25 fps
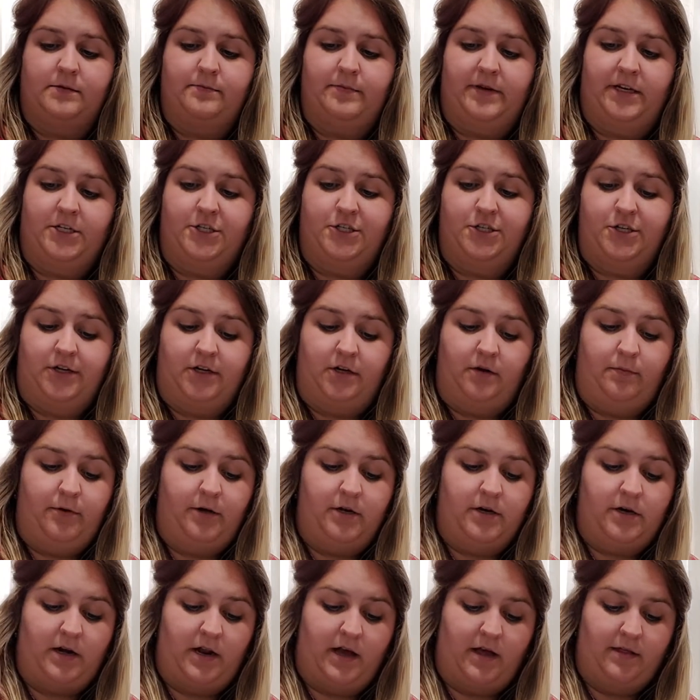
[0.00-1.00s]
Make sure you
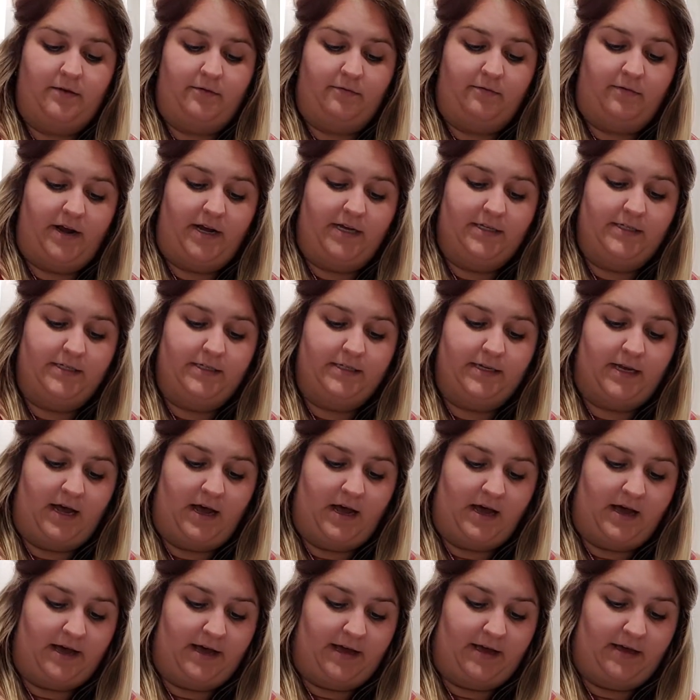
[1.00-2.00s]
put it on the right
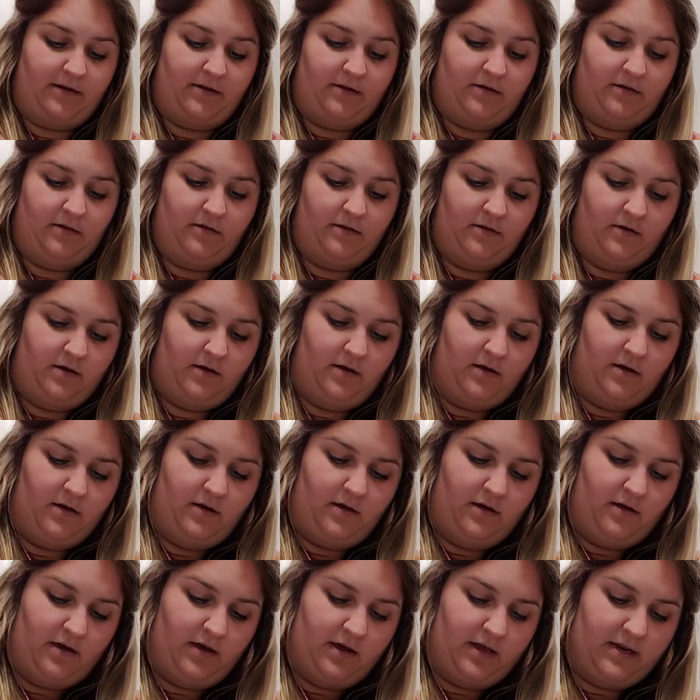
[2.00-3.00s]
side
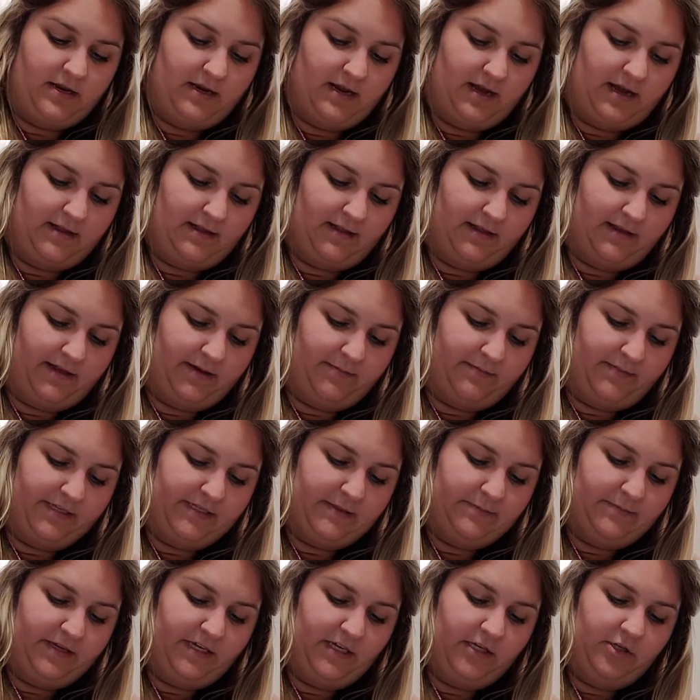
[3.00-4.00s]
and not like Miss
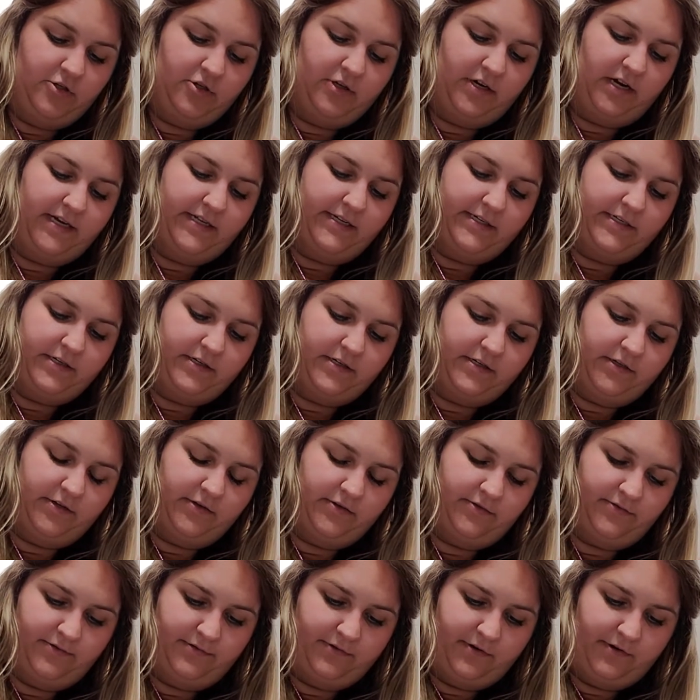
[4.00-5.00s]
P tried to
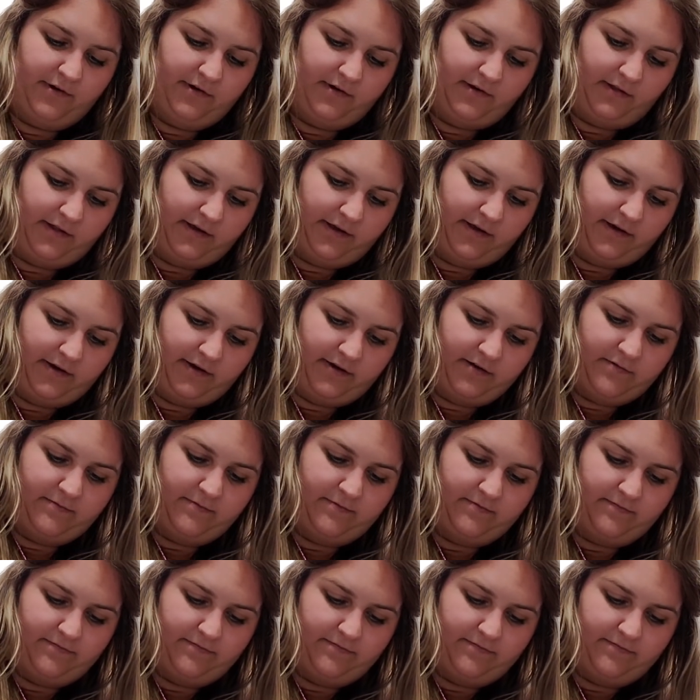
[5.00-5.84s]
do earlier.